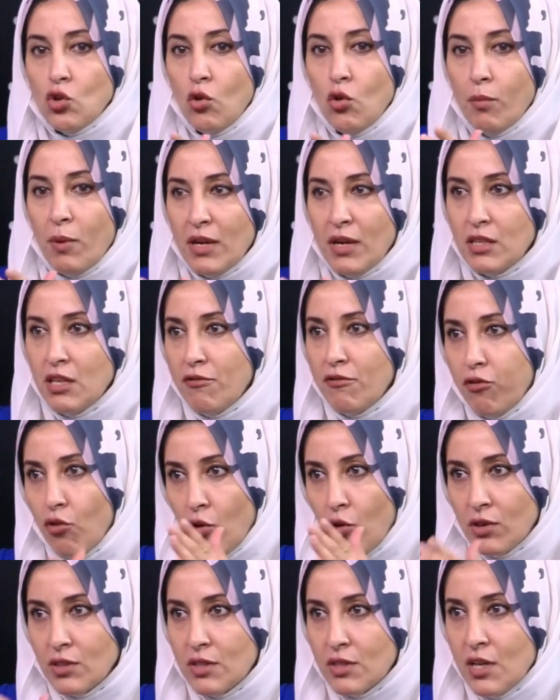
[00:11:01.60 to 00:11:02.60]
by
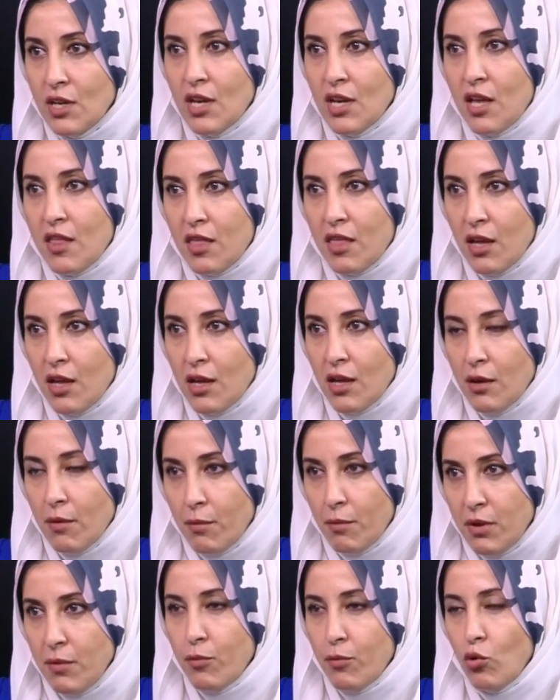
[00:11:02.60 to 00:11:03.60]
default, the
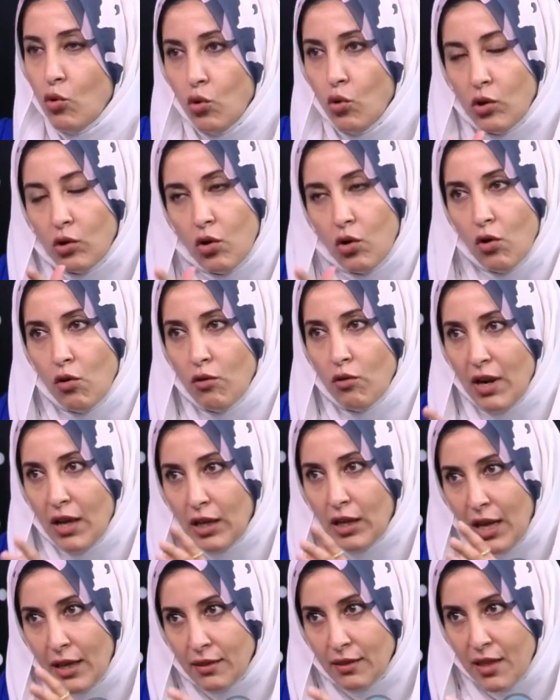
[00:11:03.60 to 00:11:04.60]
people who will go
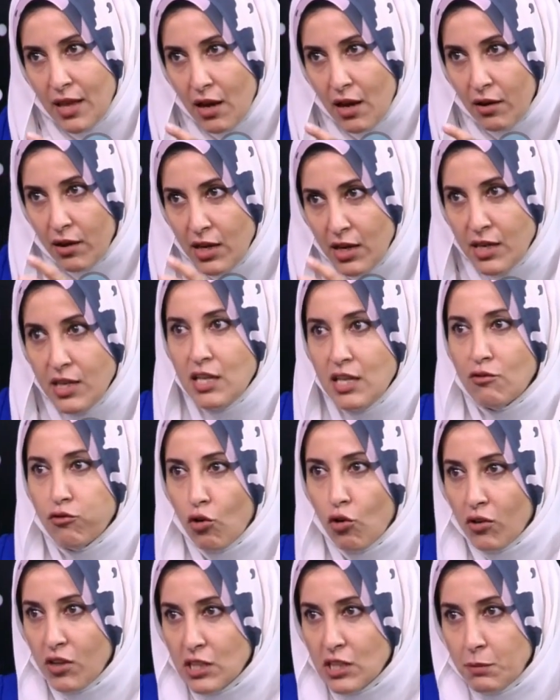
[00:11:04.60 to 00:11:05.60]
like and they are in need
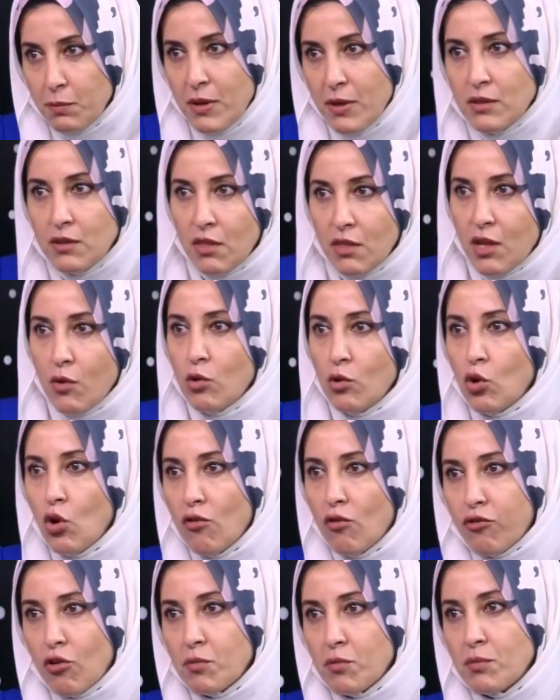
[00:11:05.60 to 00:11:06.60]
for this bed, they will
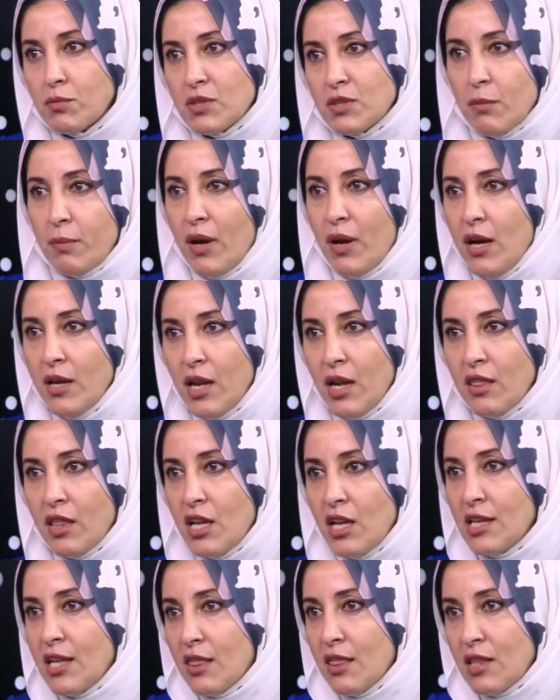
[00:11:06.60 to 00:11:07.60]
go from Subhan and
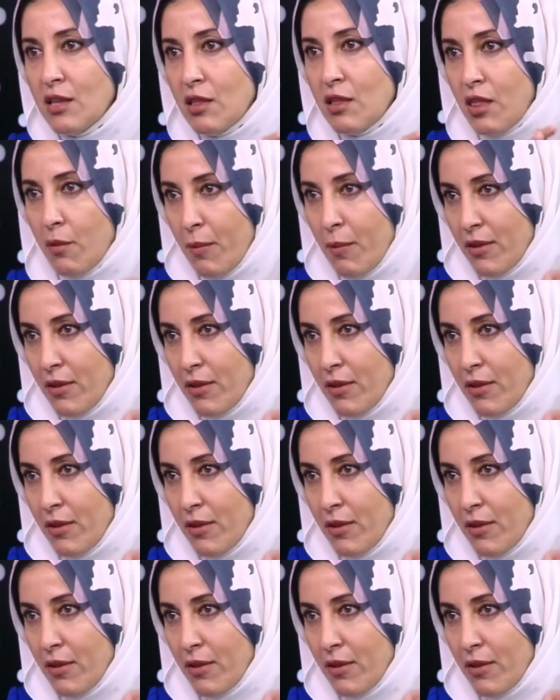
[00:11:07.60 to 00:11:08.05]
they'll get the bed.